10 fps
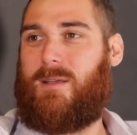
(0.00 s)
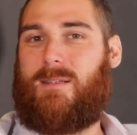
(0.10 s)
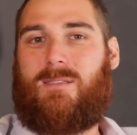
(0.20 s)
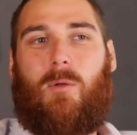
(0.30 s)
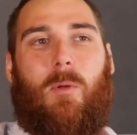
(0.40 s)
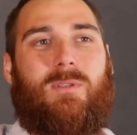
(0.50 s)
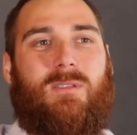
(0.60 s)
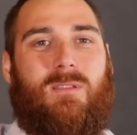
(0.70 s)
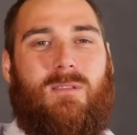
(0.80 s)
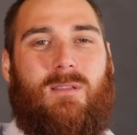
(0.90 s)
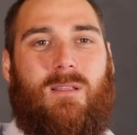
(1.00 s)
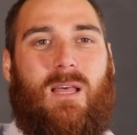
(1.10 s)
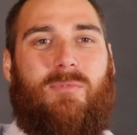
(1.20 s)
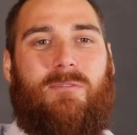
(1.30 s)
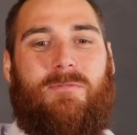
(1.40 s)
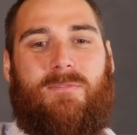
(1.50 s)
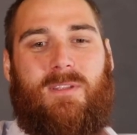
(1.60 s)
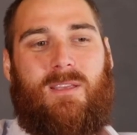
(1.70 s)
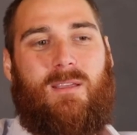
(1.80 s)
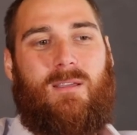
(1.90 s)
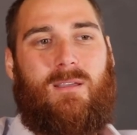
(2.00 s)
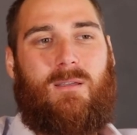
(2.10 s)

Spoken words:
And so I remember it's 11:50